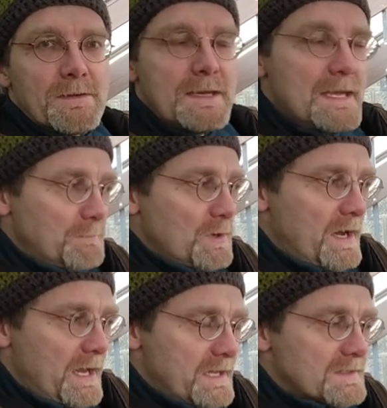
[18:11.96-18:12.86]
Keep
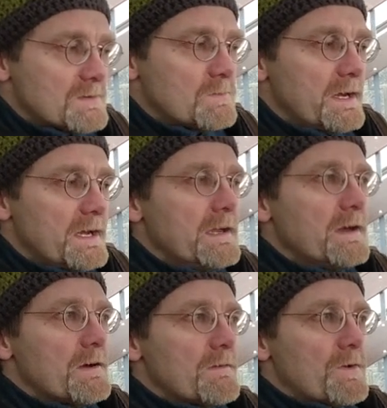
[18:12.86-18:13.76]
your hands away
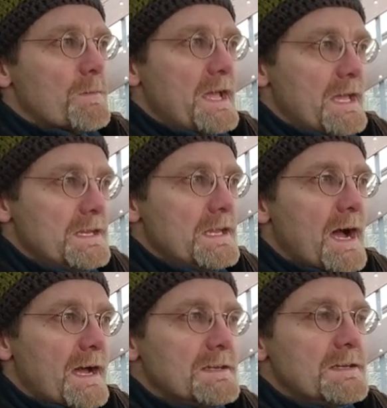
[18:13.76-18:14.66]
from any
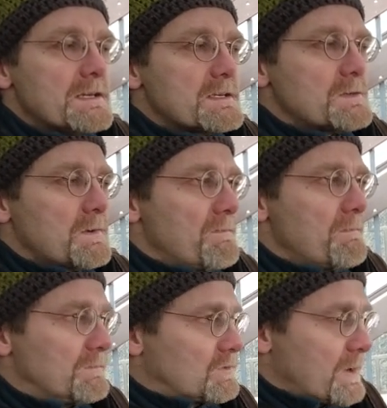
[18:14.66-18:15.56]
ideas of
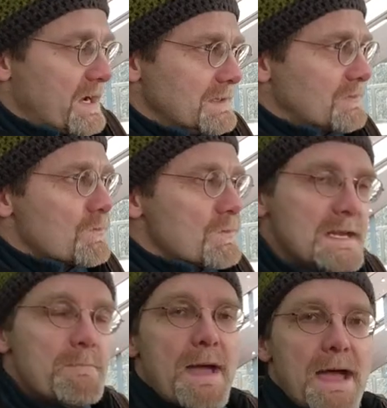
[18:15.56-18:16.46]
trying to
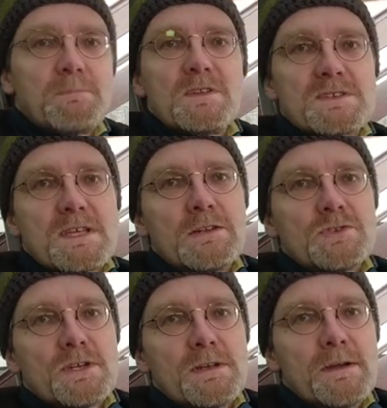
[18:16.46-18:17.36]
remap this
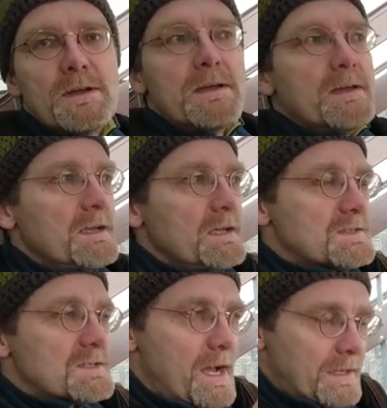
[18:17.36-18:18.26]
engine.
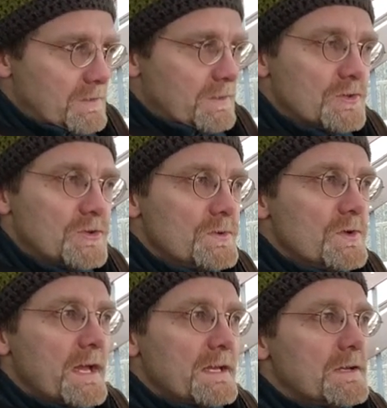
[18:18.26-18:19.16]
It's not gonna do
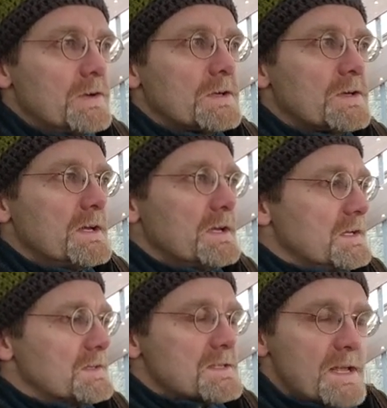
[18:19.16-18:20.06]
you any good.
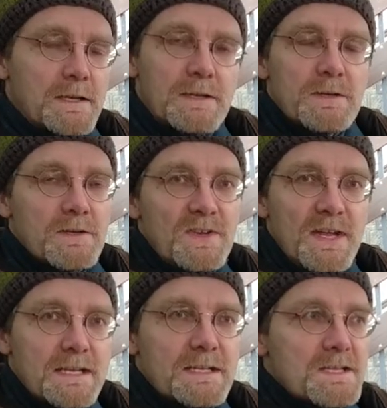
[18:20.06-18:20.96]
It's not gonna
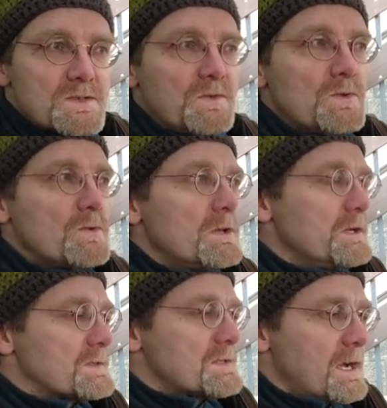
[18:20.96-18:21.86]
take less fuel.
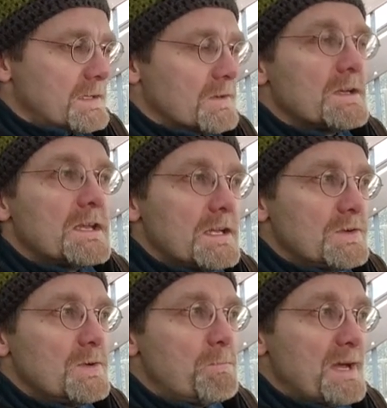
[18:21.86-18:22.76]
It's not gonna
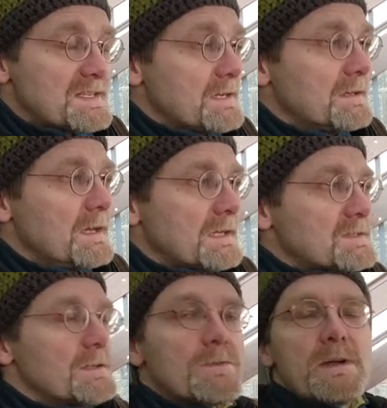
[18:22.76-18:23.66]
get you better
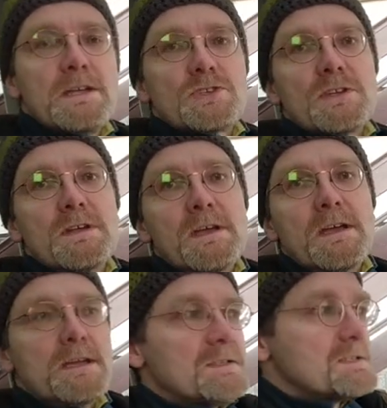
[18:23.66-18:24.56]
acceleration.
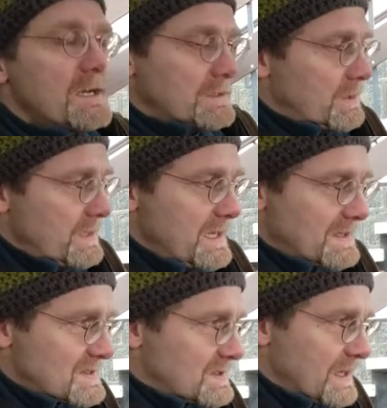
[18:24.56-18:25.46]
It's not gonna
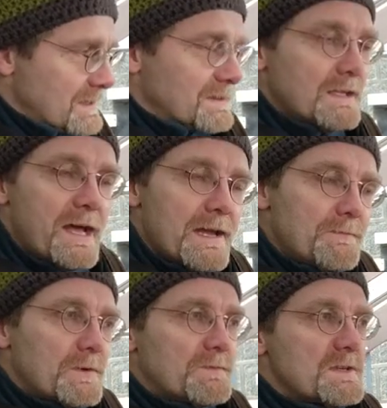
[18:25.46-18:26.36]
extend the
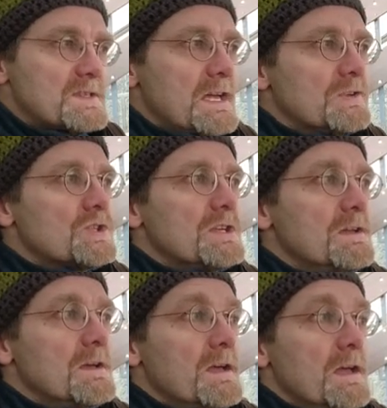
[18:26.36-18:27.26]
life of this
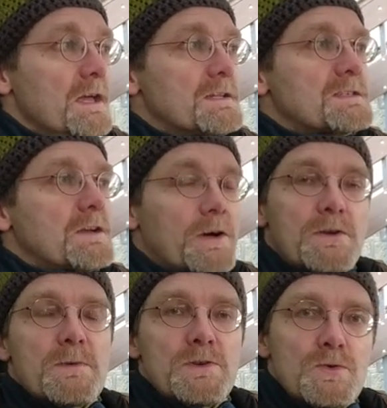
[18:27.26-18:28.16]
engine it's going
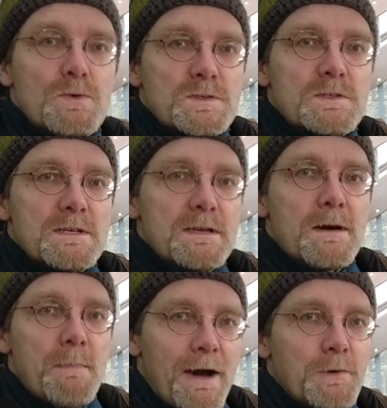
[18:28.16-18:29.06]
to reduce the
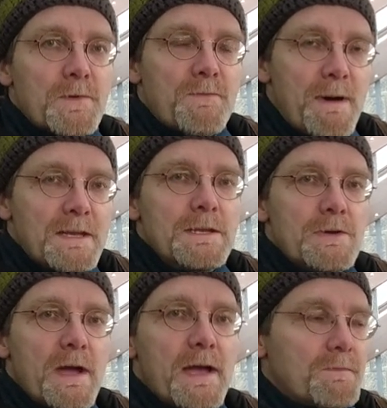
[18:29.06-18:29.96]
amount of money
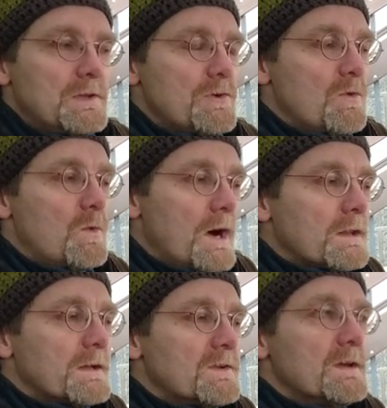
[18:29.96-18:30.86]
you have in your
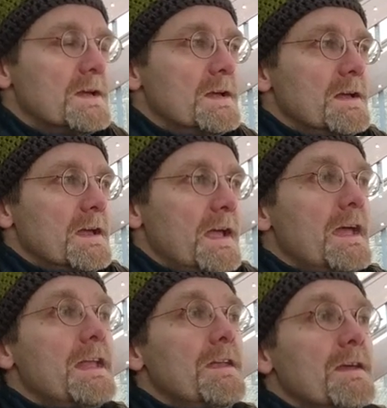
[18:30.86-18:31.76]
wallet
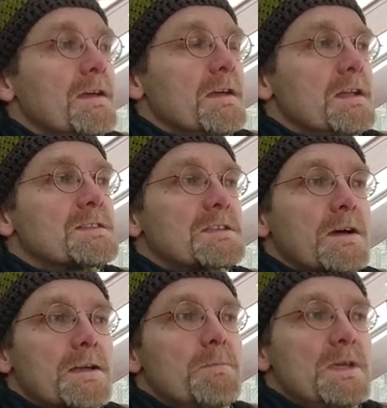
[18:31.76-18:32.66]
and it's
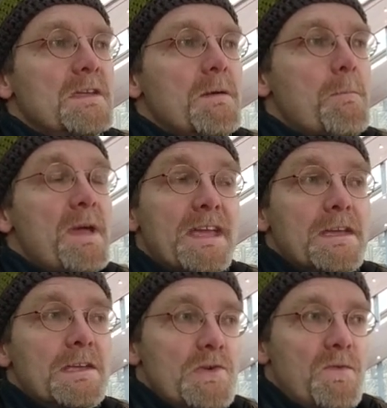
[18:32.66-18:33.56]
going to be
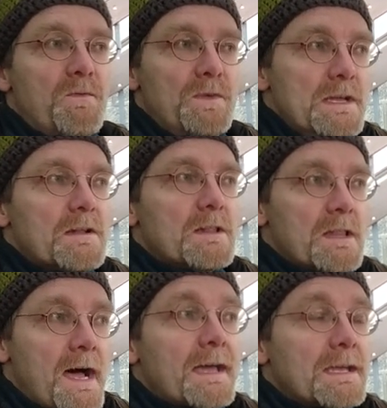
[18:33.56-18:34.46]
making you feel
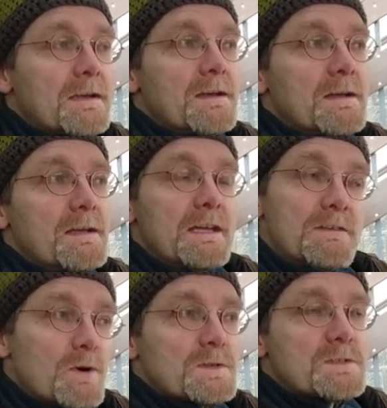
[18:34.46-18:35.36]
like
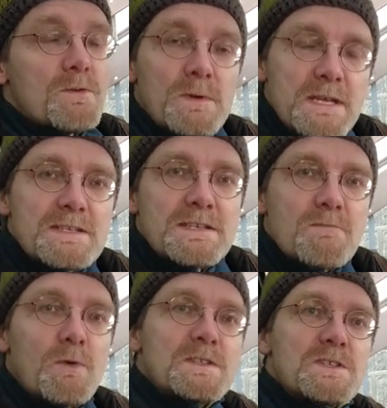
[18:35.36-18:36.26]
it was the
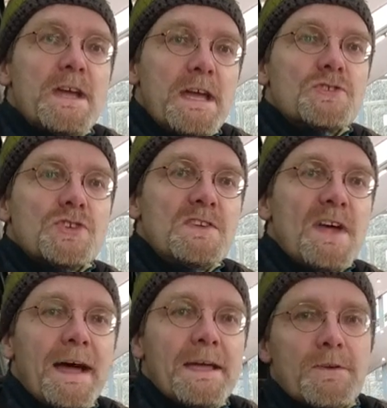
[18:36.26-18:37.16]
reason once your engine
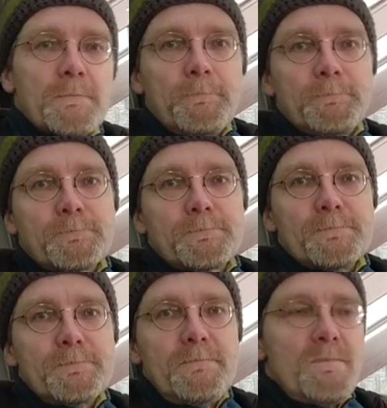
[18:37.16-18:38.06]
died.
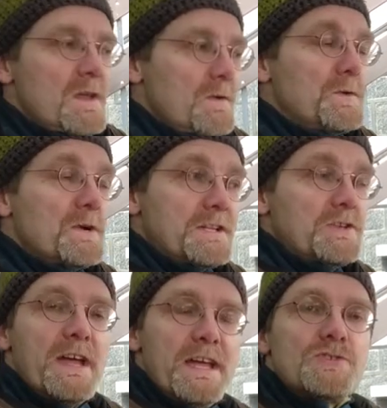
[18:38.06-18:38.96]
If you let
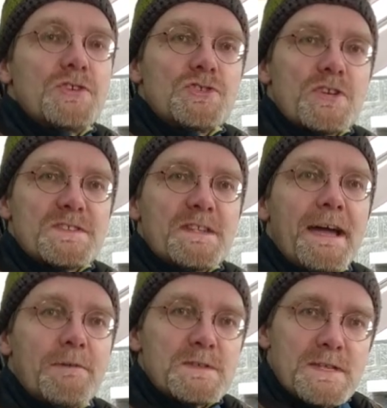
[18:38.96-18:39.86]
your engine just
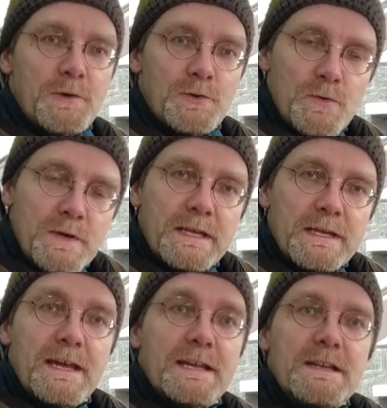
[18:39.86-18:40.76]
die without doing
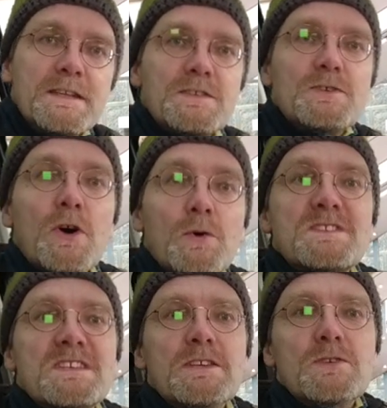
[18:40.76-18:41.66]
it, at least you
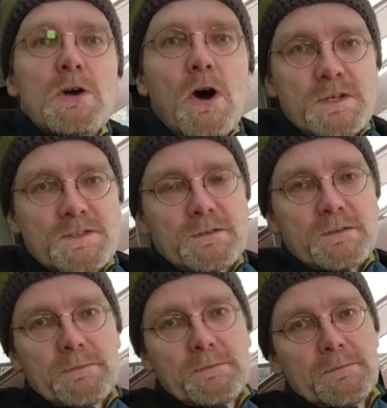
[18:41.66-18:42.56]
don't think you caused it.